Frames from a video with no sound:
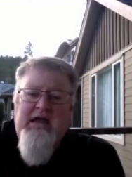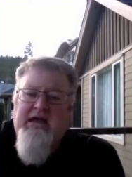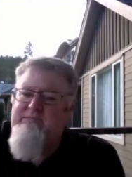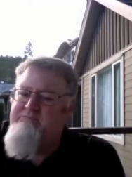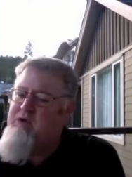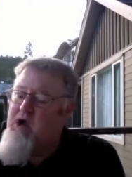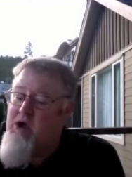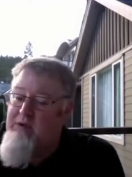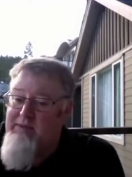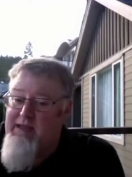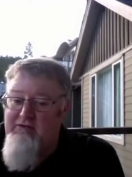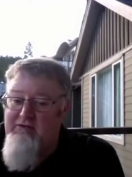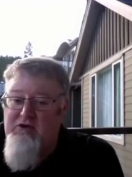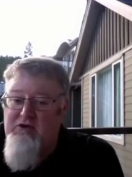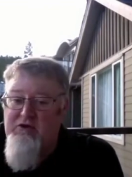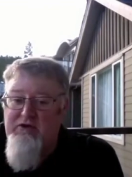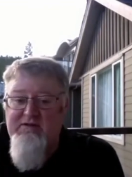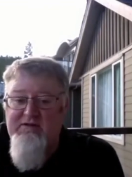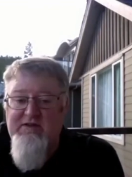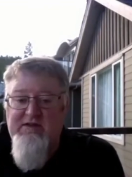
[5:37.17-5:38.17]
Probably haven't
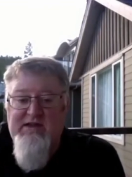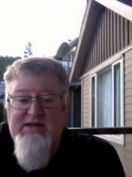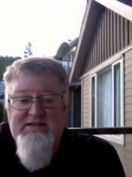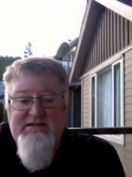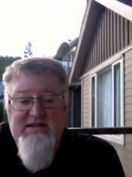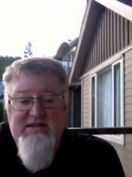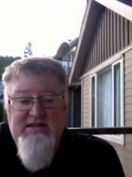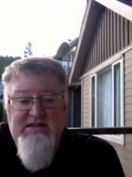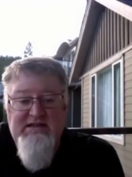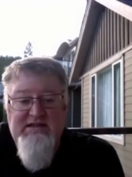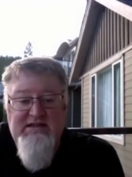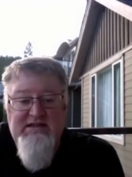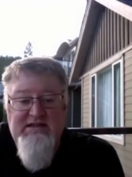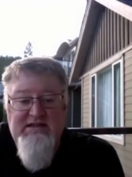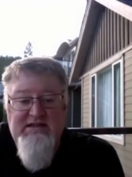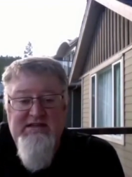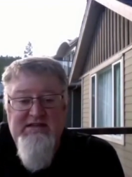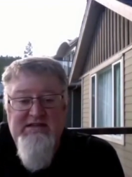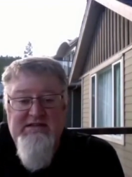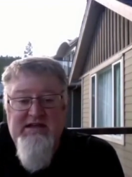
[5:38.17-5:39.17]
heard of the cleansing of the
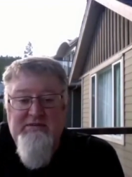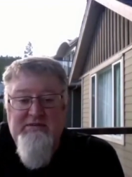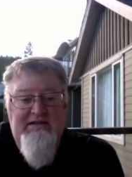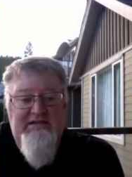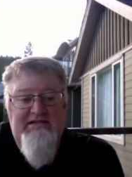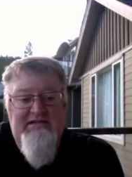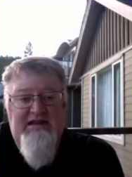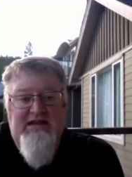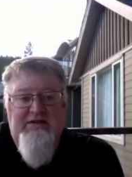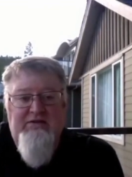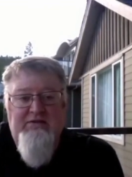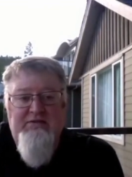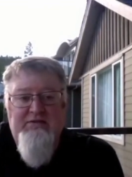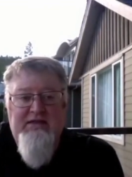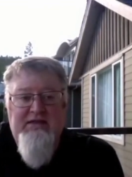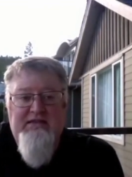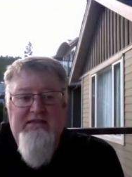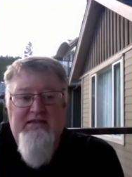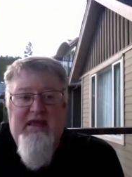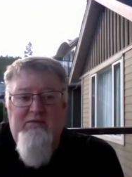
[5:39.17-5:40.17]
temple, because I don't
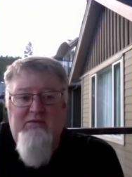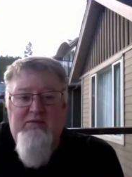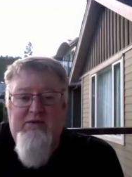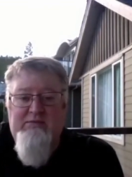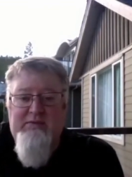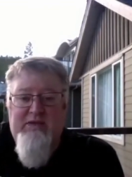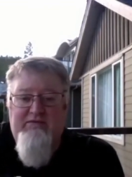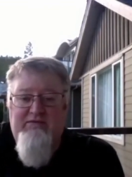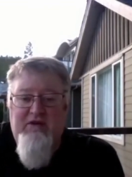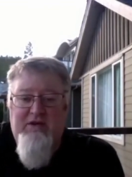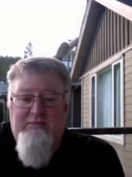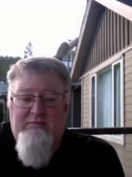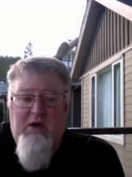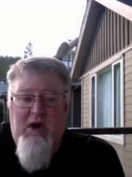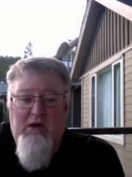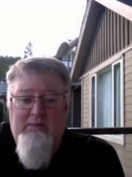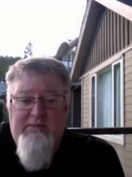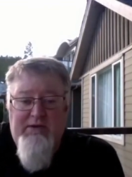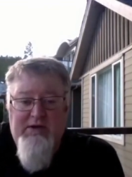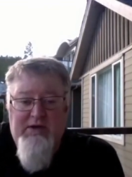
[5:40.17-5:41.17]
think that would have been very
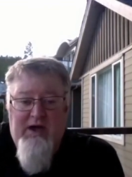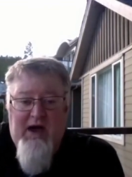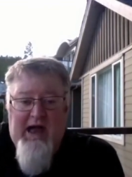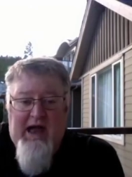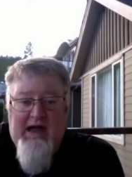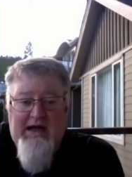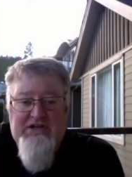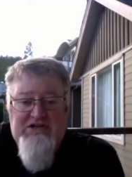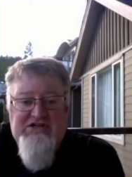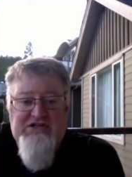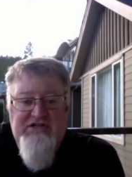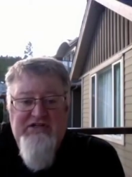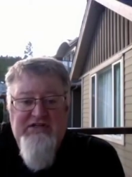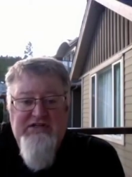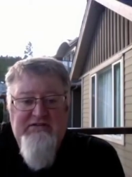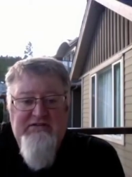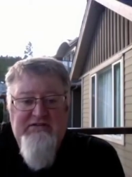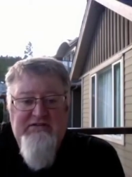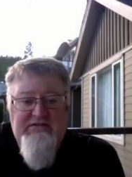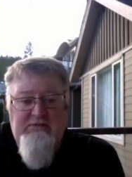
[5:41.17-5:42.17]
popular action
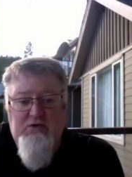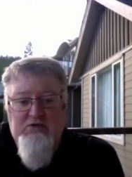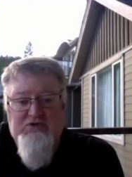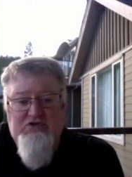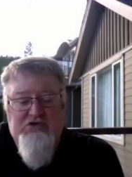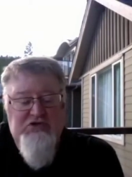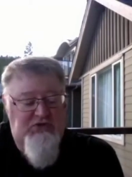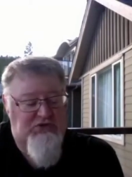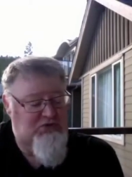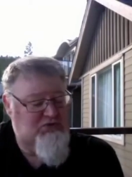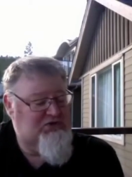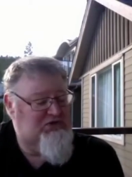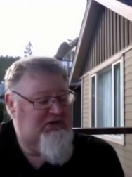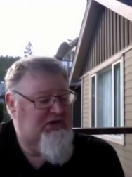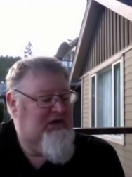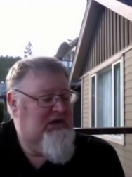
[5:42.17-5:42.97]
for most Jews,